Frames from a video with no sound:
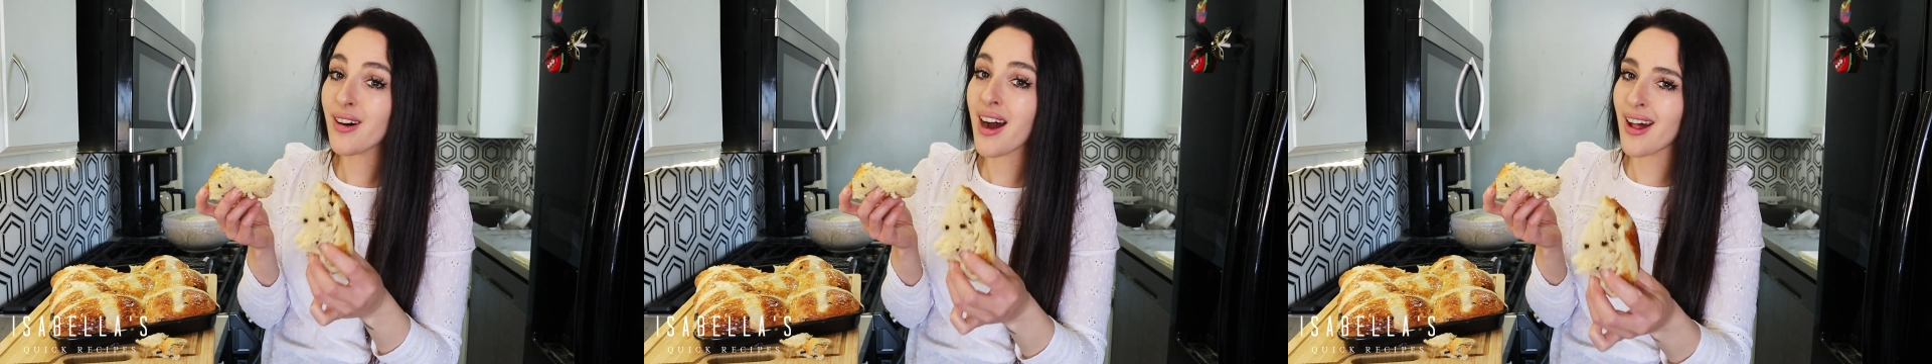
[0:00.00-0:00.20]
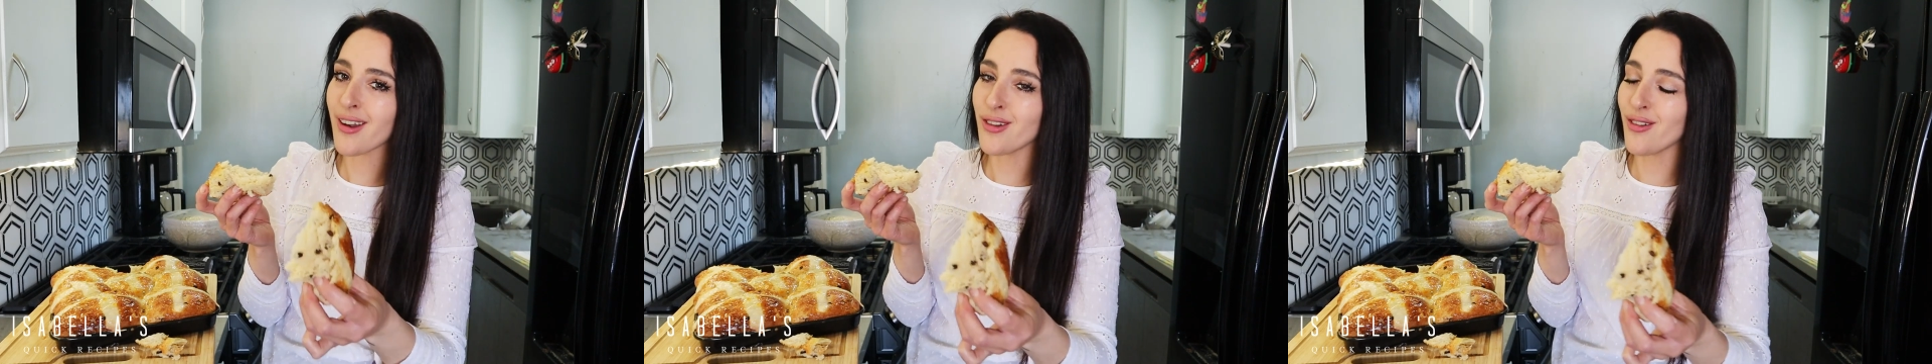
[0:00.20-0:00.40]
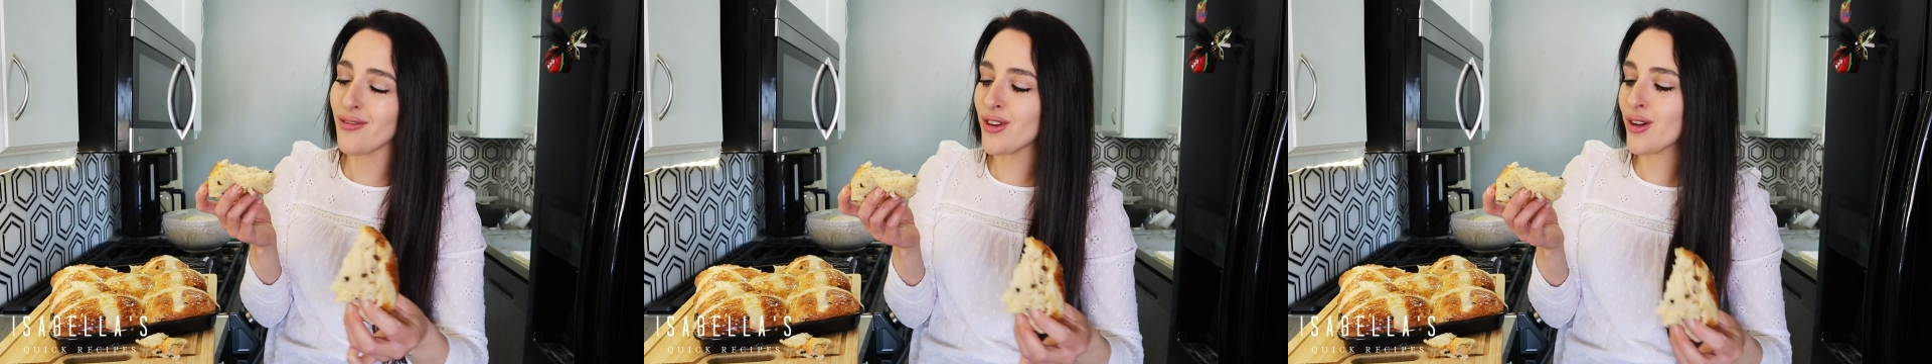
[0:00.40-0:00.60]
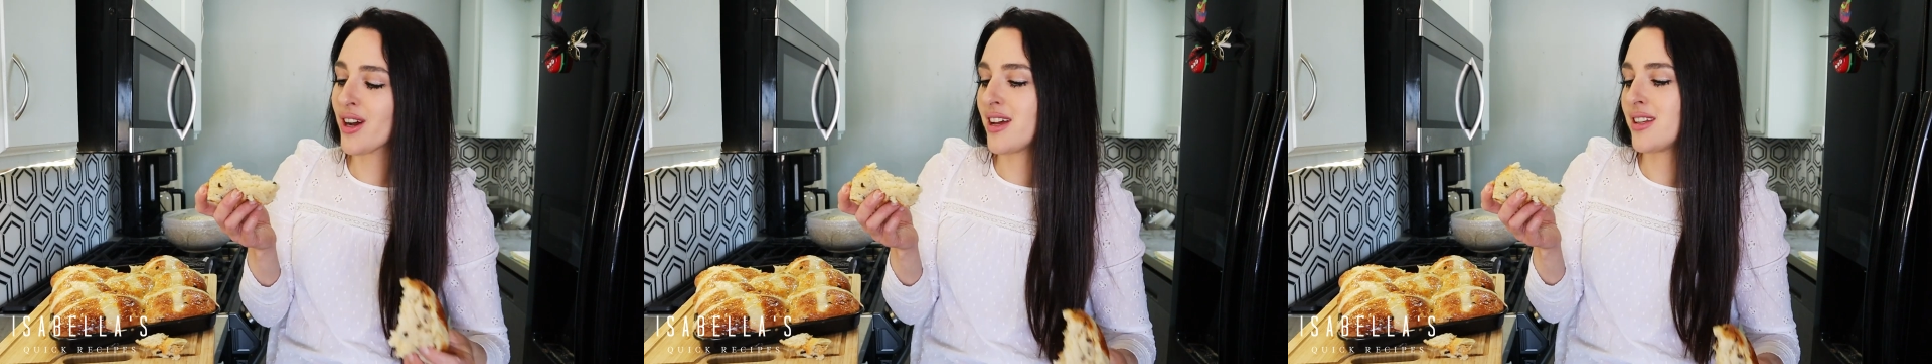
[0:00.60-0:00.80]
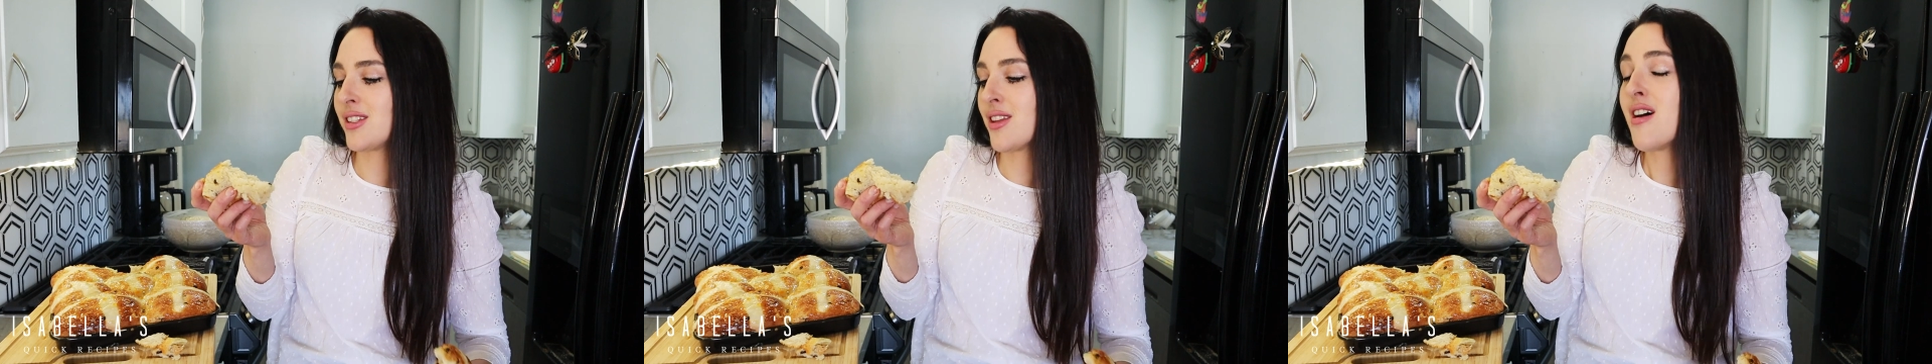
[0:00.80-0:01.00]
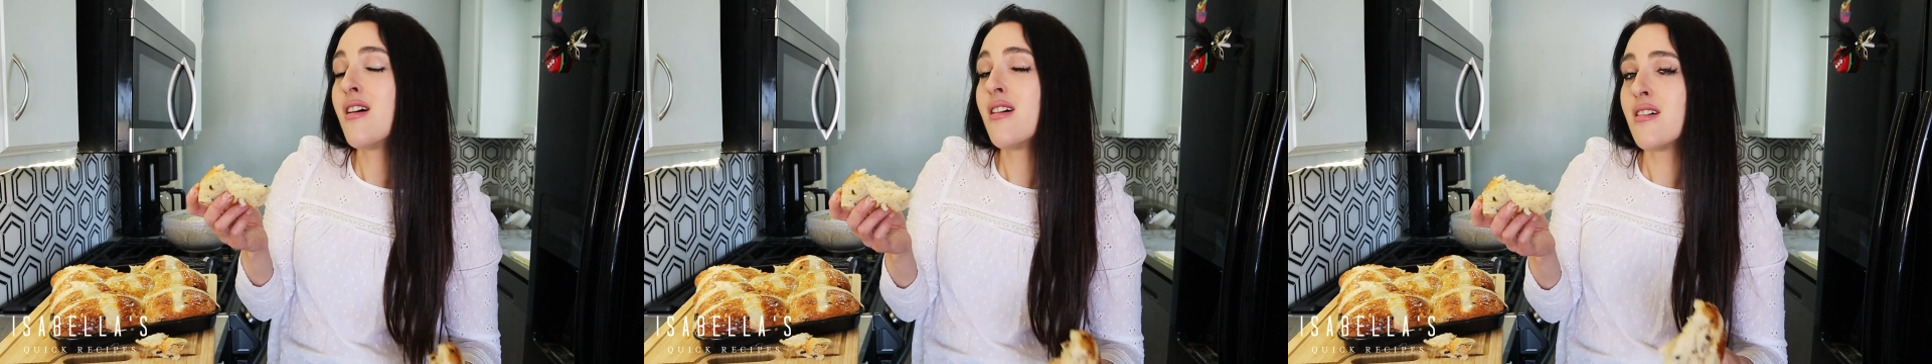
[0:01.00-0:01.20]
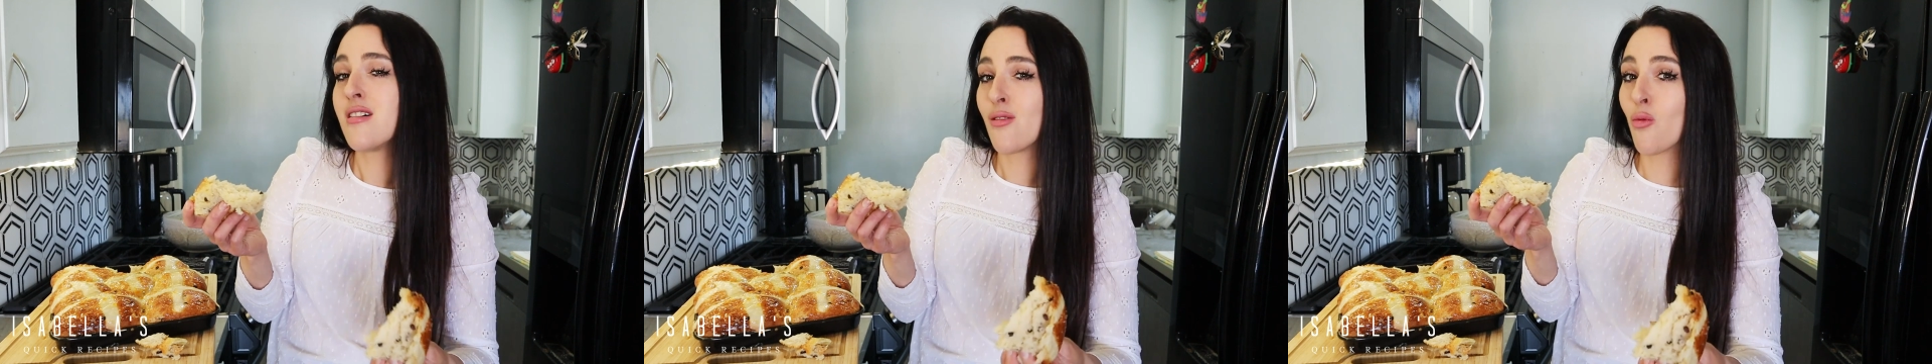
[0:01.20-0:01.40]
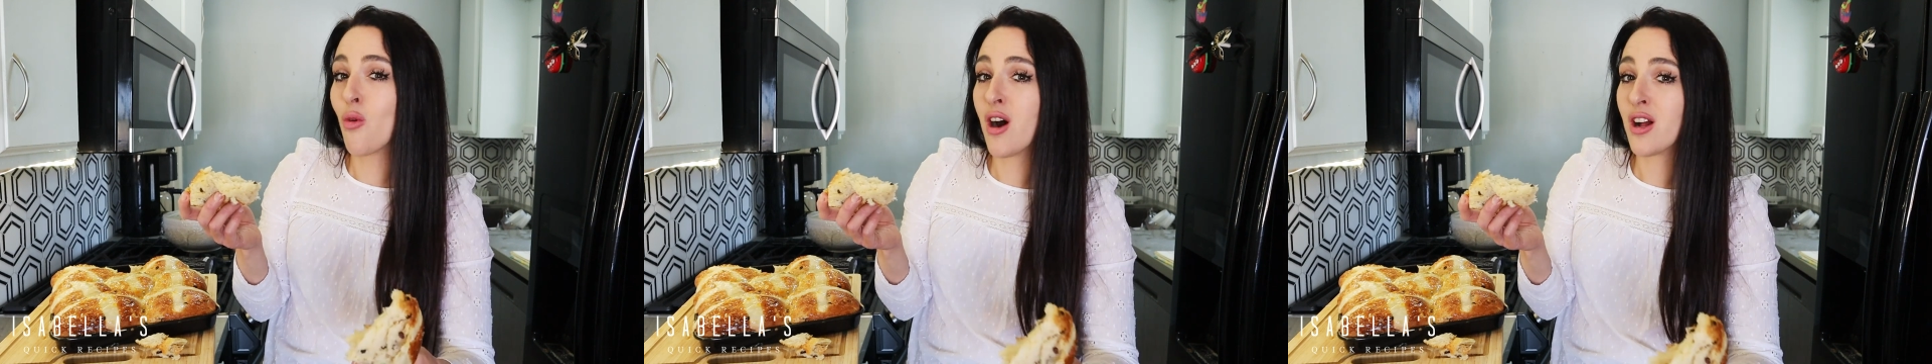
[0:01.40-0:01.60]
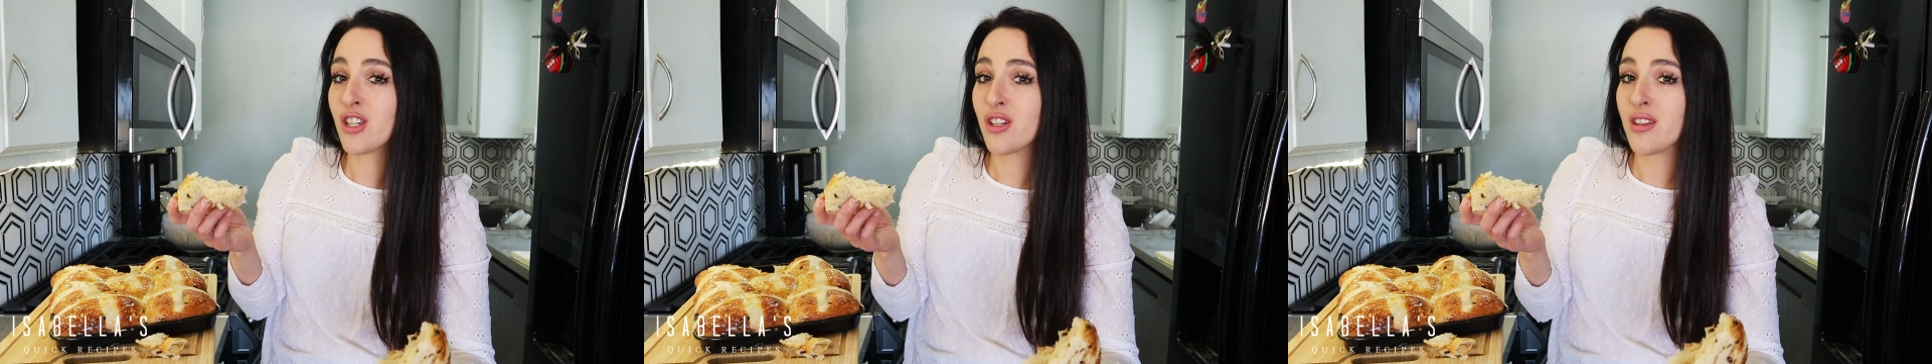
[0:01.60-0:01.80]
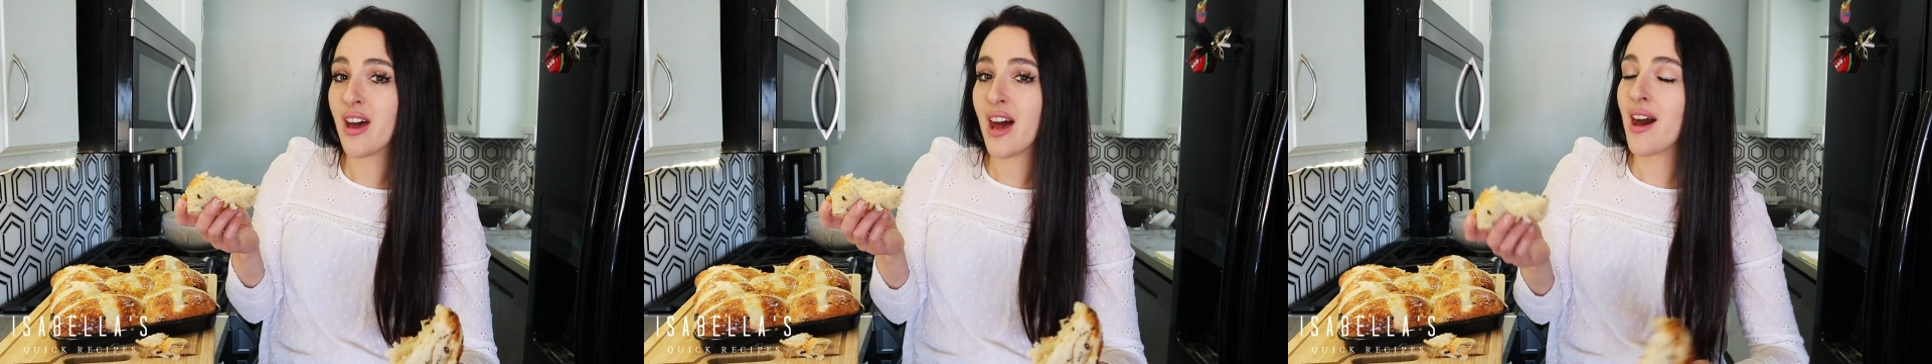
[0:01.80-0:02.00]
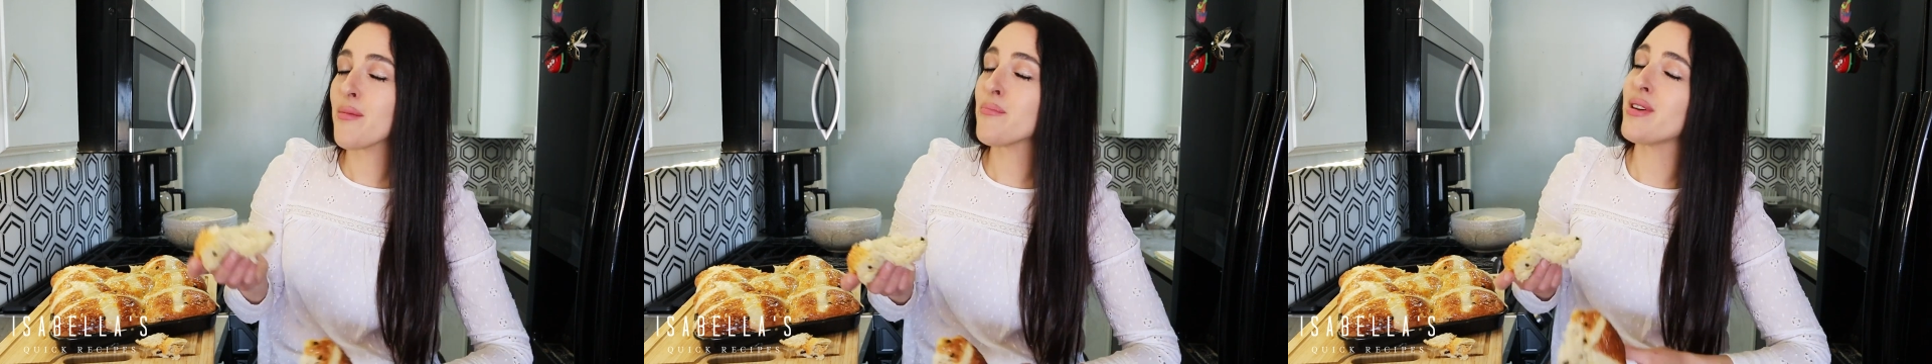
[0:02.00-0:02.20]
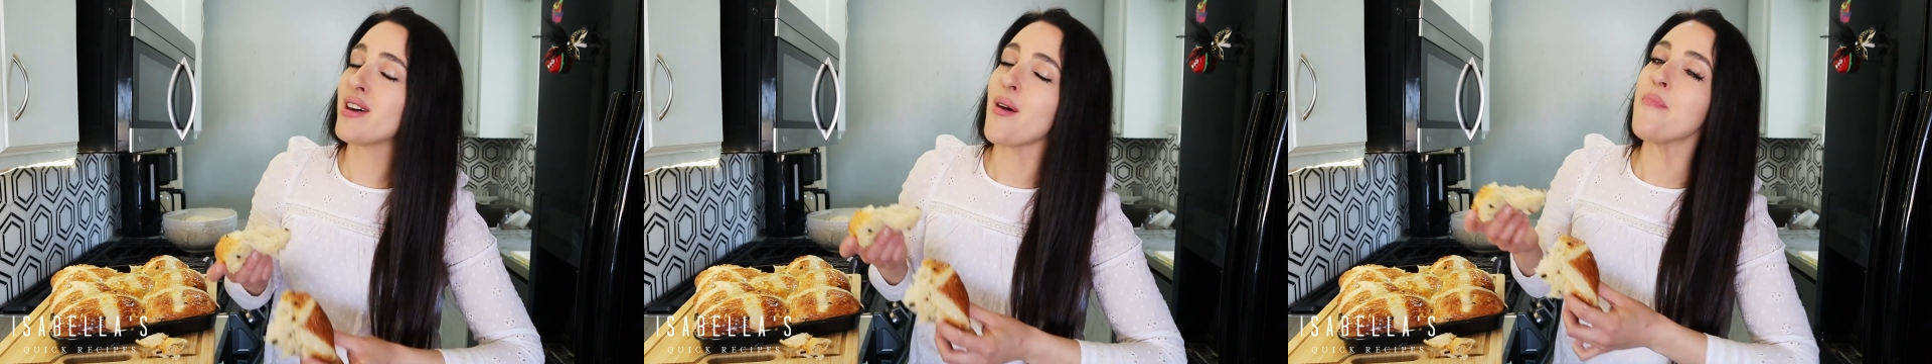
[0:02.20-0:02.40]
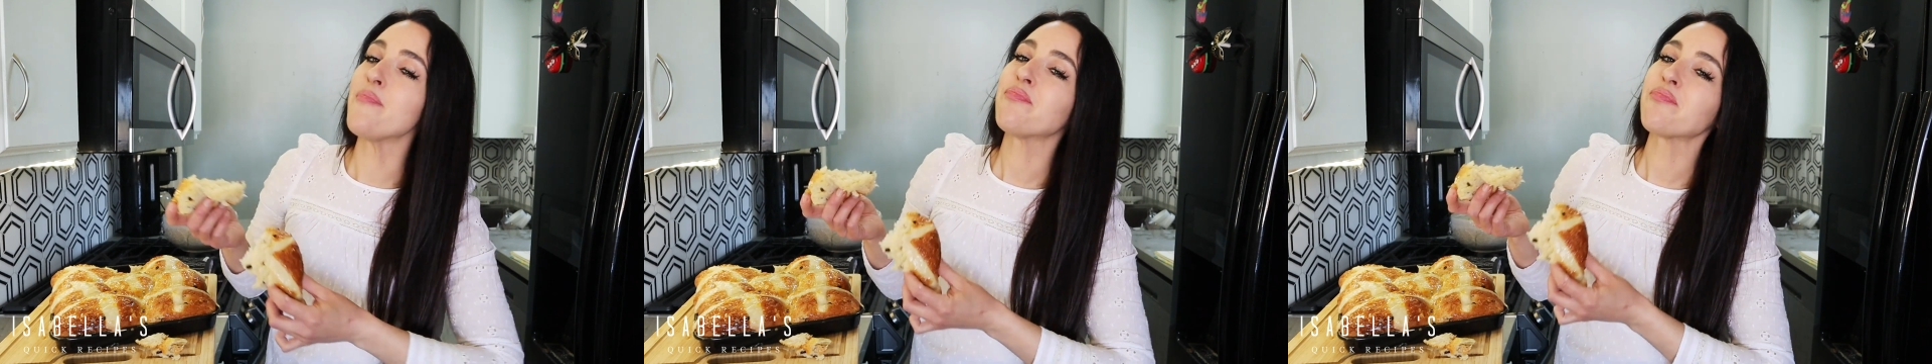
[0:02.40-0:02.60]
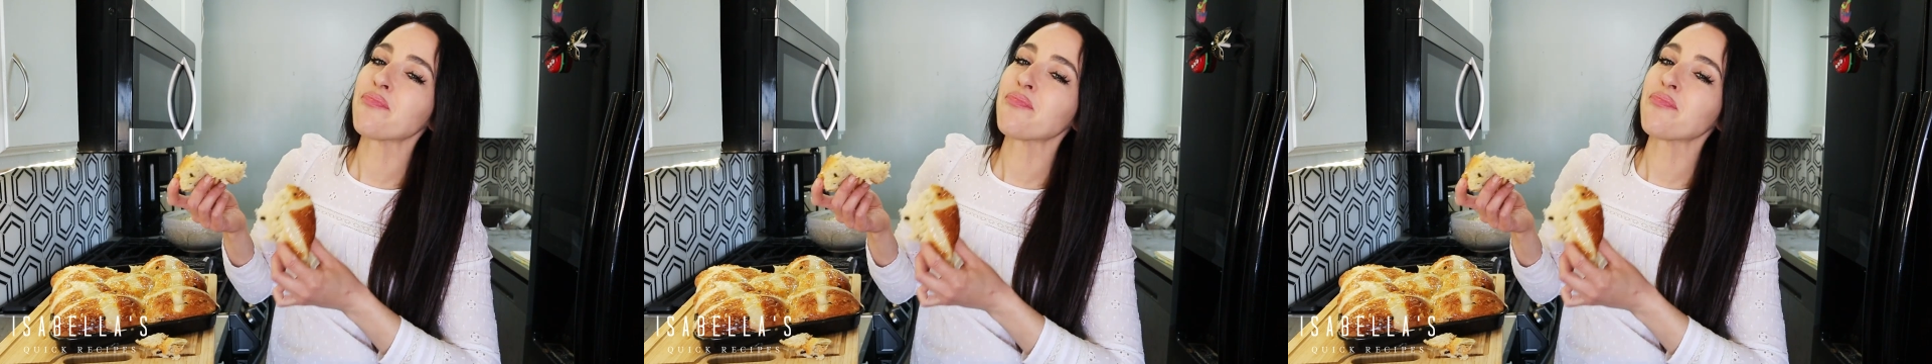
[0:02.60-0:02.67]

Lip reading: I don't know if you guys watched that, but